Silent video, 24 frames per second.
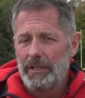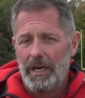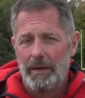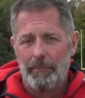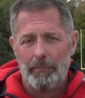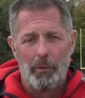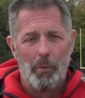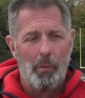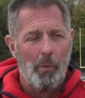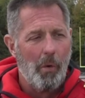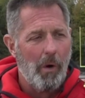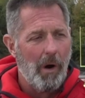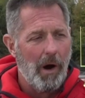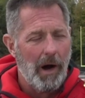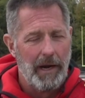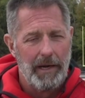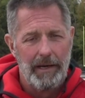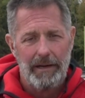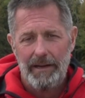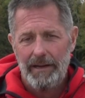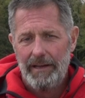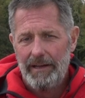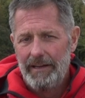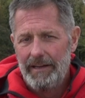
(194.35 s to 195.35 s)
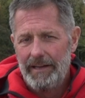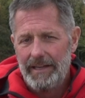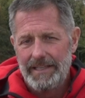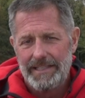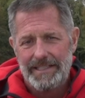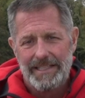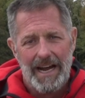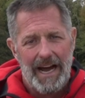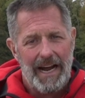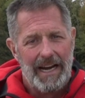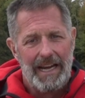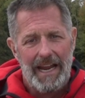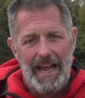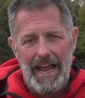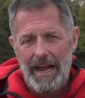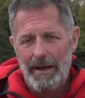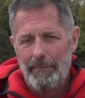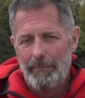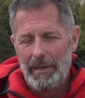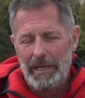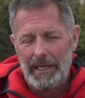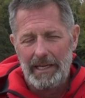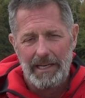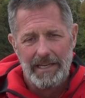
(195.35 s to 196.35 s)
Number one, he's
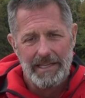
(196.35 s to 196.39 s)
dynamic.